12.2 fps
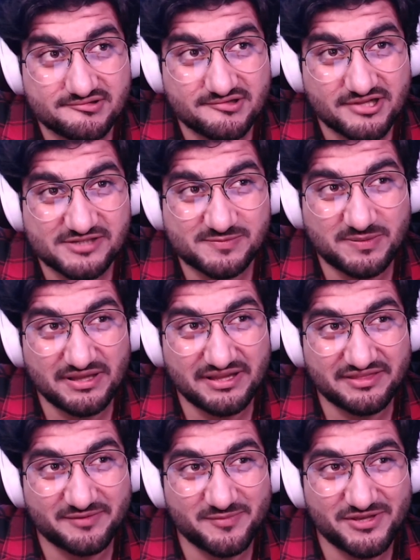Just playing
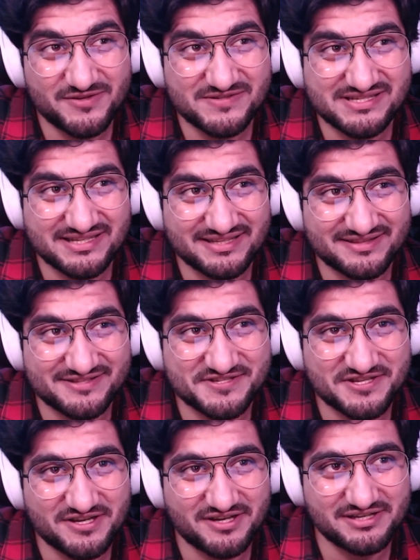the music, the
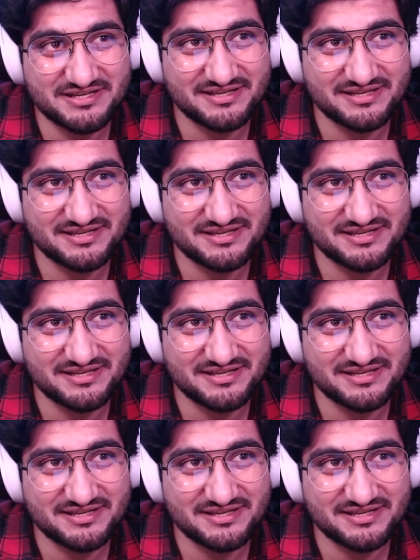song.